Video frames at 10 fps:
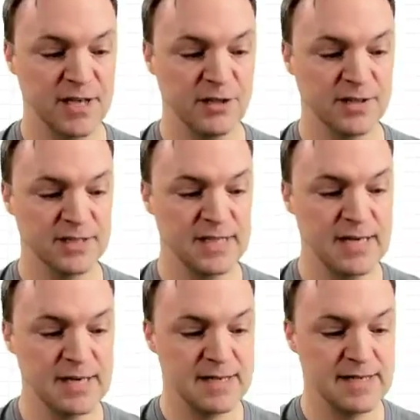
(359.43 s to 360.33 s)
and you can
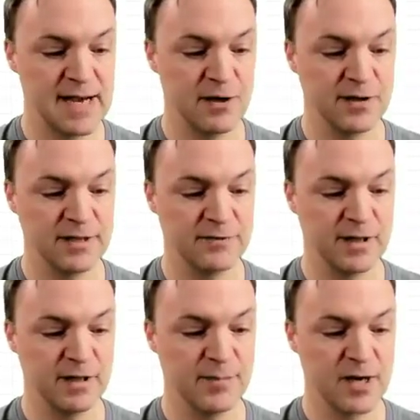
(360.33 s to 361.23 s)
see down at the
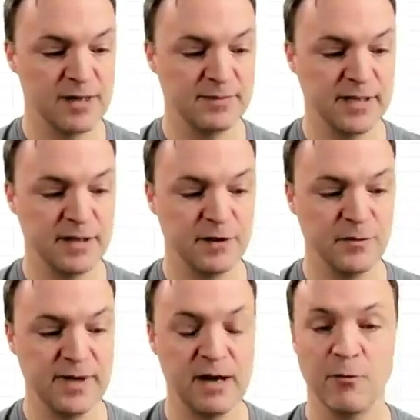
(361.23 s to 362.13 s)
very bottom
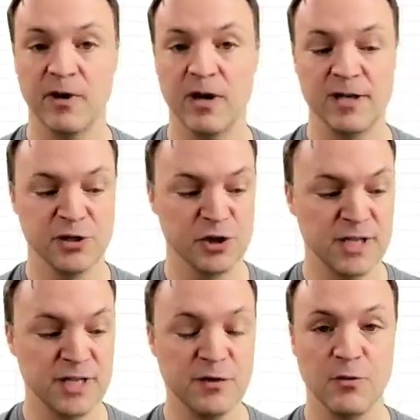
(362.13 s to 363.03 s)
here, we're
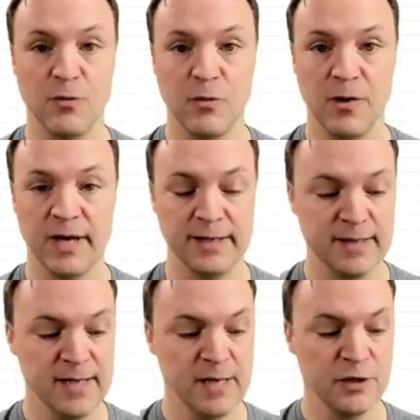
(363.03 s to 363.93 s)
sheet 1.